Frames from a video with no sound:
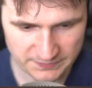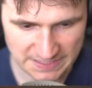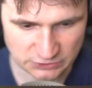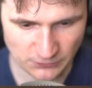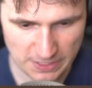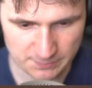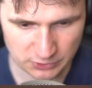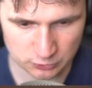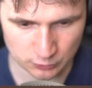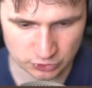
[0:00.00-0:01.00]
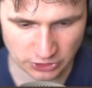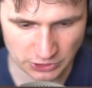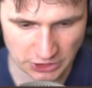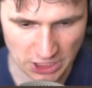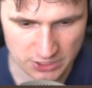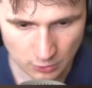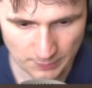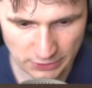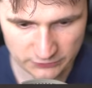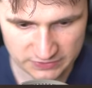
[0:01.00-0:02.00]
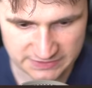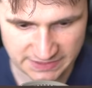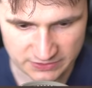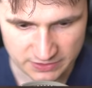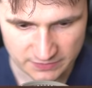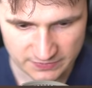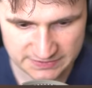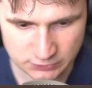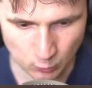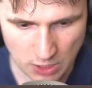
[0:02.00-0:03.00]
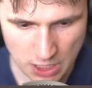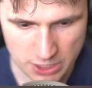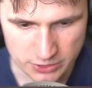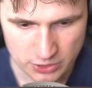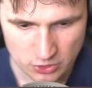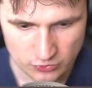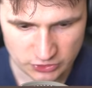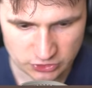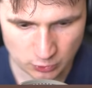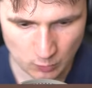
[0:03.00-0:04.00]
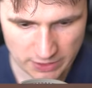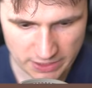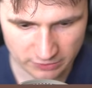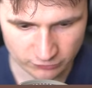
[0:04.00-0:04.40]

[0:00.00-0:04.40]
that's fine because we'll start again. Oh my god, this is it. This is the one. This is the one. I can